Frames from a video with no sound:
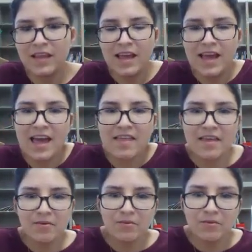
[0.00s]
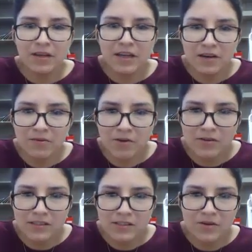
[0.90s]
And then Reed and
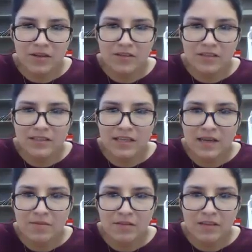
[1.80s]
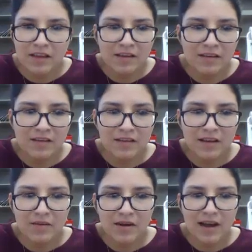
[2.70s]
Rosa. So we're going to do the same thing. I'm
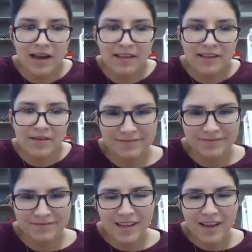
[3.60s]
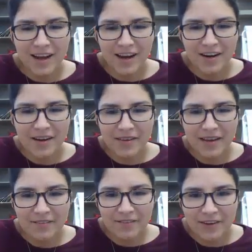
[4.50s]
going to highlight them. All right, we
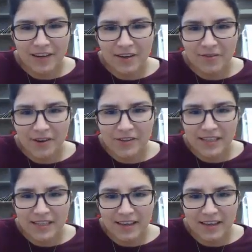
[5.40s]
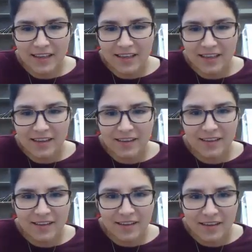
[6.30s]
have Reed and Rosa. E
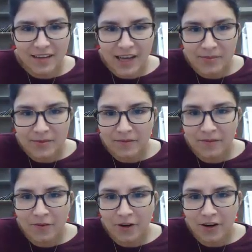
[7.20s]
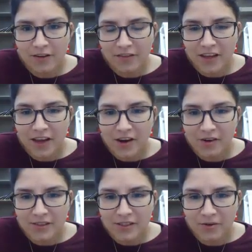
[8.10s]
comes before the O.
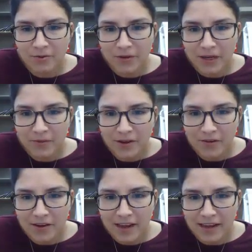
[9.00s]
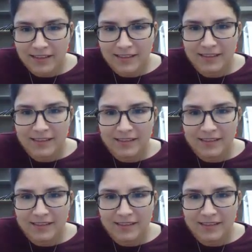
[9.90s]
So read would go next.